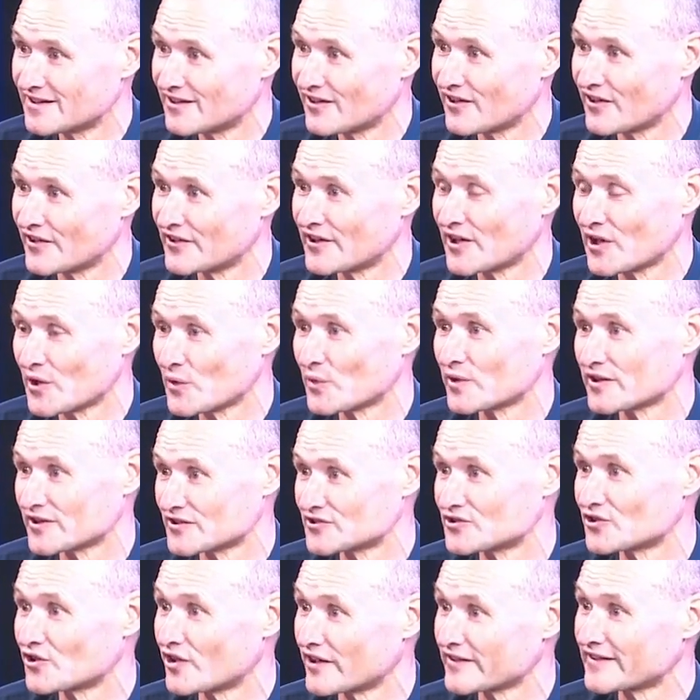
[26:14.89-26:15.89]
I know what
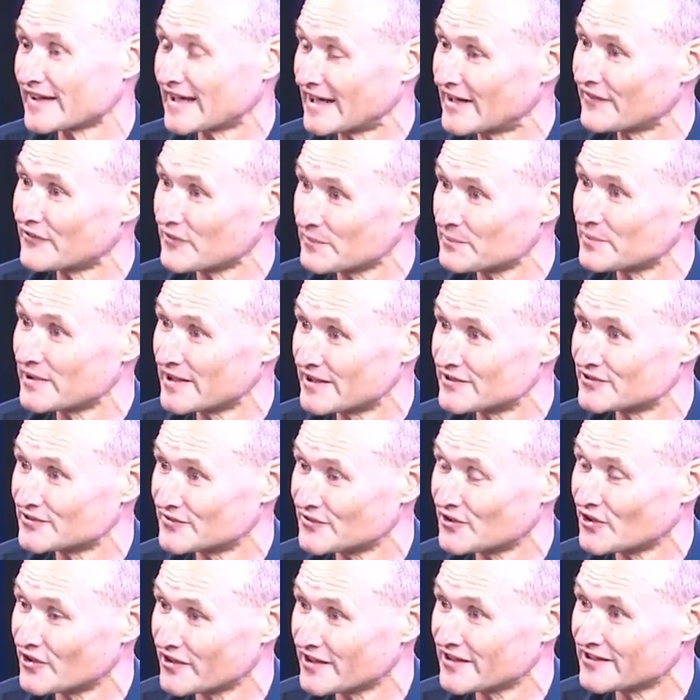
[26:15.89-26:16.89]
it's like to have the peace
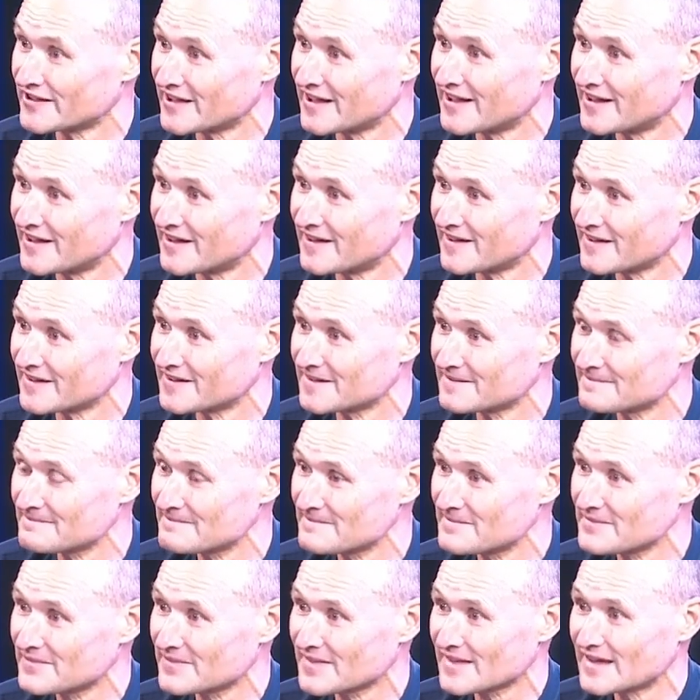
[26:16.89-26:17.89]
of God in your heart.
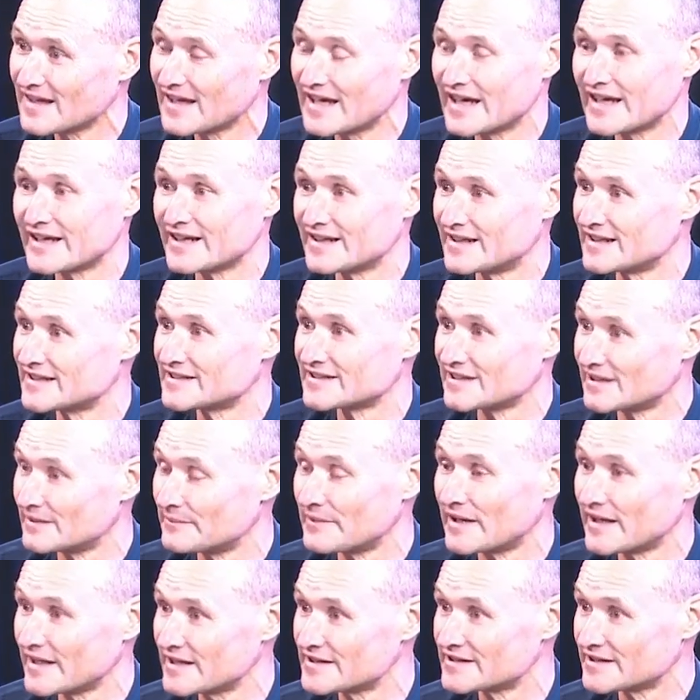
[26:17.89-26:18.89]
And it is an
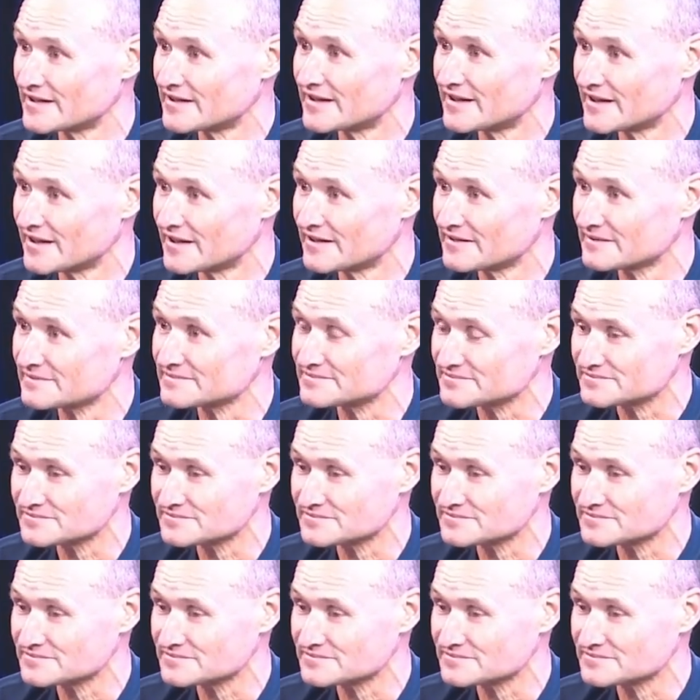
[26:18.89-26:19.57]
amazing thing.